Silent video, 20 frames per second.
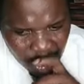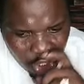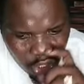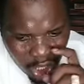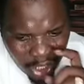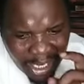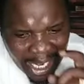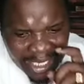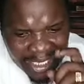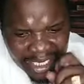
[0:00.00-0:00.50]

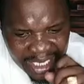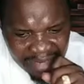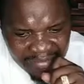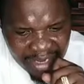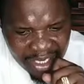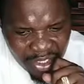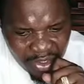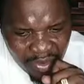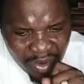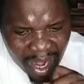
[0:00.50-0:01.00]
God has
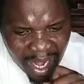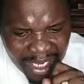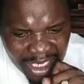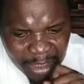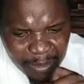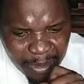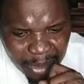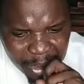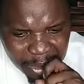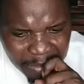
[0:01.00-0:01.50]
given you a
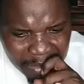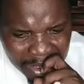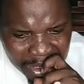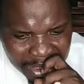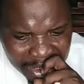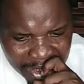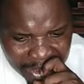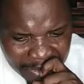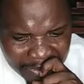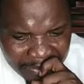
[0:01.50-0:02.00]

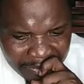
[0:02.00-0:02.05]
responsibility.